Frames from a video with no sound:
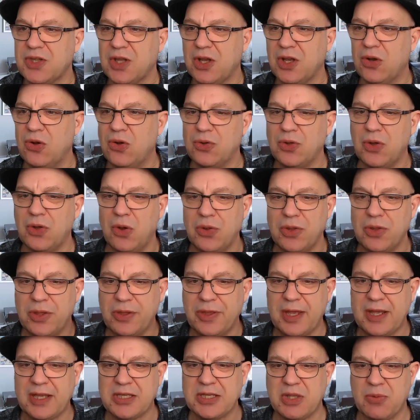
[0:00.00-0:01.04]
all the
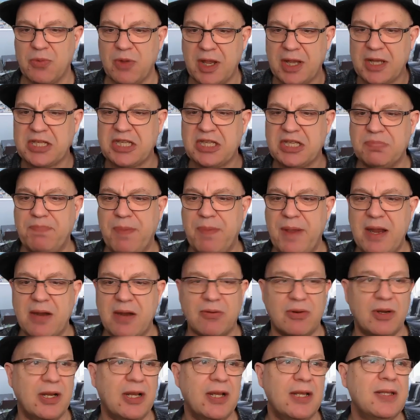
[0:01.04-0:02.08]
things that we
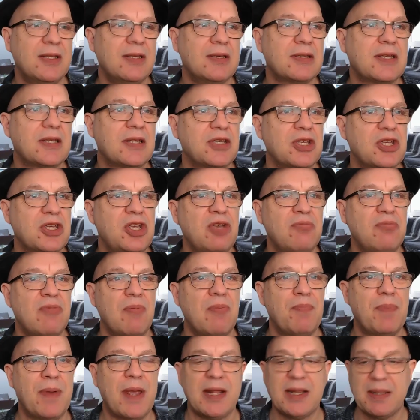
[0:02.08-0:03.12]
experience as a
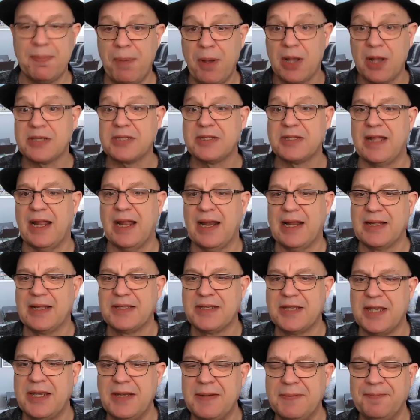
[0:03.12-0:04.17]
human being, the
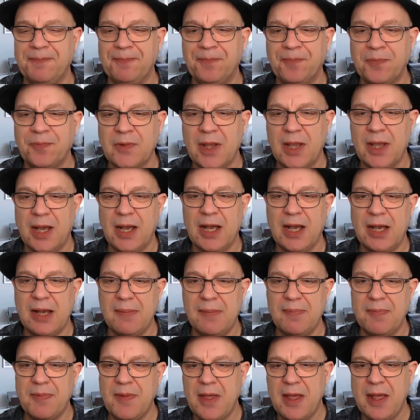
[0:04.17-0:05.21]
personality,
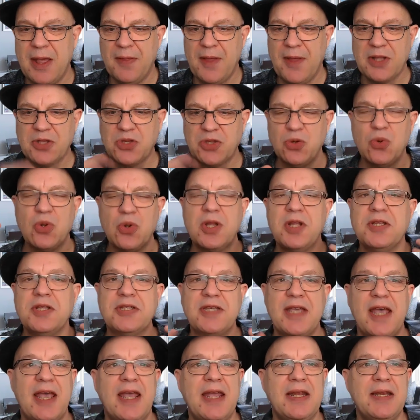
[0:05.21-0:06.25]
that's all
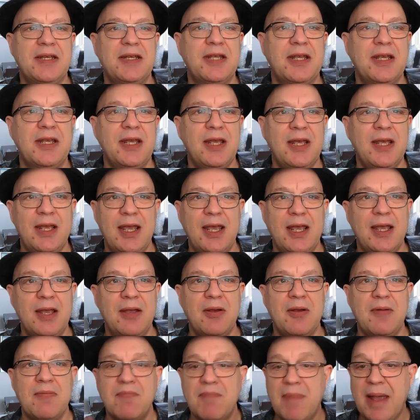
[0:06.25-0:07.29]
contained
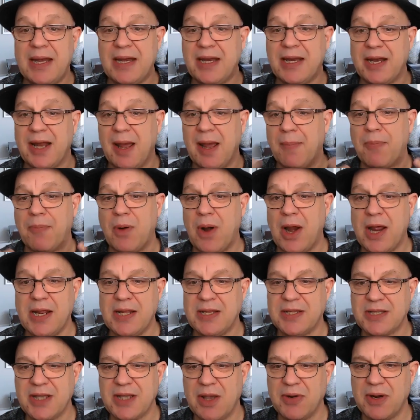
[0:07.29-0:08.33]
mainly in our
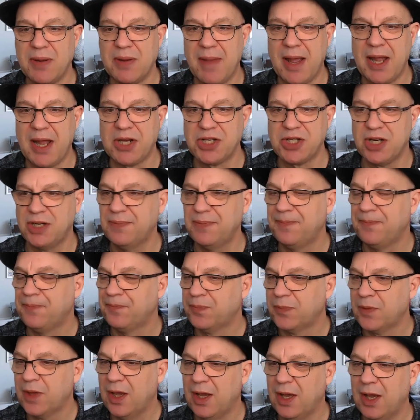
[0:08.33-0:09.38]
brains, I would imagine.
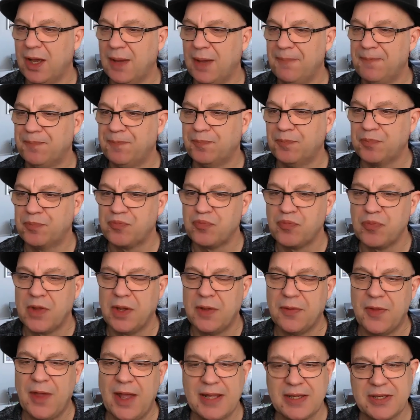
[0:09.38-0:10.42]

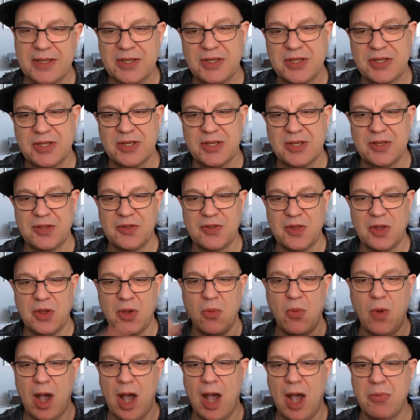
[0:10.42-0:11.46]
That's
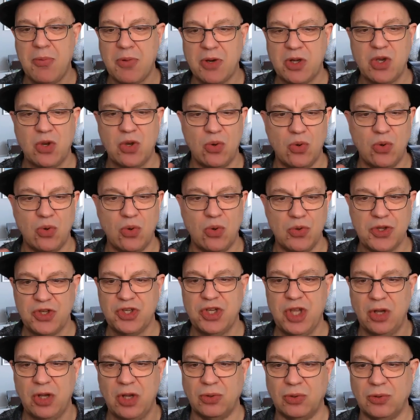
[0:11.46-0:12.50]
what I would call the
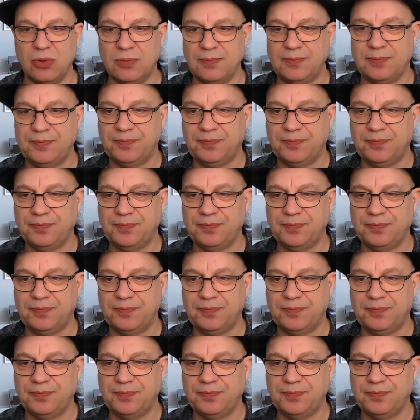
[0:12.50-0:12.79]
soul.